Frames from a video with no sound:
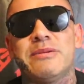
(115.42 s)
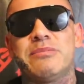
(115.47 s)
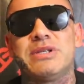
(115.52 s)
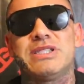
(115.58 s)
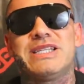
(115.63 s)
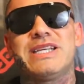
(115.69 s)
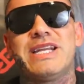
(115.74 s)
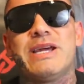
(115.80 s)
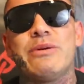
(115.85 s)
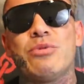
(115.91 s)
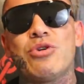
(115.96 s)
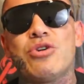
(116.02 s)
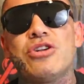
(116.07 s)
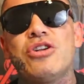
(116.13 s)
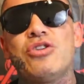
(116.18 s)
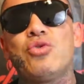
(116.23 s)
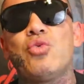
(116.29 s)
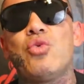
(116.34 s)
But today we're
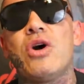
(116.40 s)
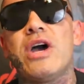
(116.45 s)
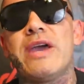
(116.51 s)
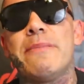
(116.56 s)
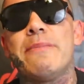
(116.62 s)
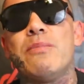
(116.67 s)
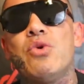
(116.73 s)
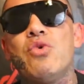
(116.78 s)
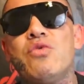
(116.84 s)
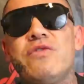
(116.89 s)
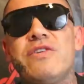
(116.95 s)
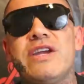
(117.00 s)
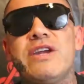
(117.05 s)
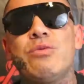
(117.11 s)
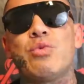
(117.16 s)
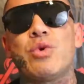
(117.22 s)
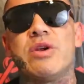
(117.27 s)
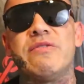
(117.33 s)
gonna do a
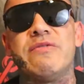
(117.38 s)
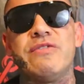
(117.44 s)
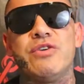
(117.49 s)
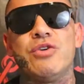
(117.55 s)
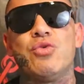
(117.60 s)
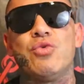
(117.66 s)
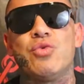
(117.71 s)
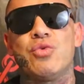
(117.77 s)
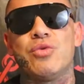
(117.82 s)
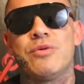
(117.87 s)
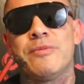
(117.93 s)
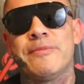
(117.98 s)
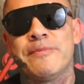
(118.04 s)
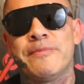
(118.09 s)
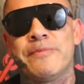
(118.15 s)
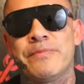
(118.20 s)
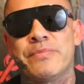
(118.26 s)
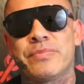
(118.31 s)
movie review.
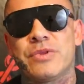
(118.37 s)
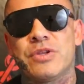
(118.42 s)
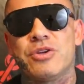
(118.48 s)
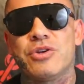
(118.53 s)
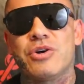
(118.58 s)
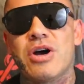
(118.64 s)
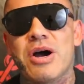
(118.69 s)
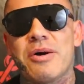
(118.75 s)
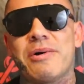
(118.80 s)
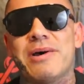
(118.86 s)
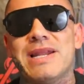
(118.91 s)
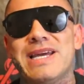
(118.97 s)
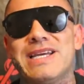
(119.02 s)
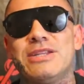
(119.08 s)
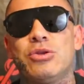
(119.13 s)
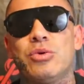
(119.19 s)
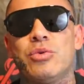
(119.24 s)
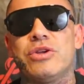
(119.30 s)
You know how I
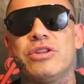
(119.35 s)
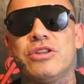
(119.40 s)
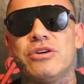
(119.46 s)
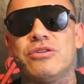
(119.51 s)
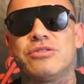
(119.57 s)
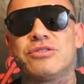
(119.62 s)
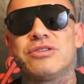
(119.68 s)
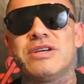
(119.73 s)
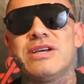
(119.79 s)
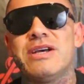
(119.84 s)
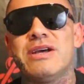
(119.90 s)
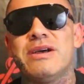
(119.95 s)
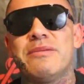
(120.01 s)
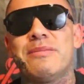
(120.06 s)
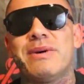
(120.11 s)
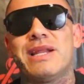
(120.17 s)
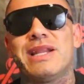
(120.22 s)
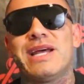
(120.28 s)
like doing those.
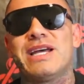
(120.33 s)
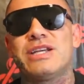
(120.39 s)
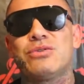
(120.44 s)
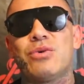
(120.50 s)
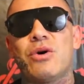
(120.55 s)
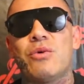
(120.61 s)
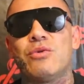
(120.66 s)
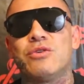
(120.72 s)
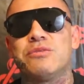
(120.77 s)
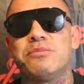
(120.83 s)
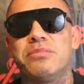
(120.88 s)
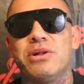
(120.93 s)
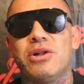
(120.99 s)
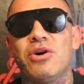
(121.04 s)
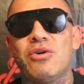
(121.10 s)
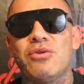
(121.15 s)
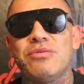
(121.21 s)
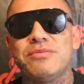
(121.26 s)
My last one was
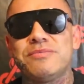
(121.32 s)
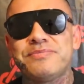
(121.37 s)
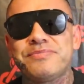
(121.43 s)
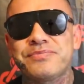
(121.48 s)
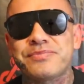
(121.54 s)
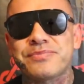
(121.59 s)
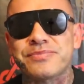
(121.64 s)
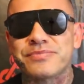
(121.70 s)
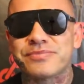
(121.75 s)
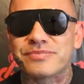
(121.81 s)
Blow.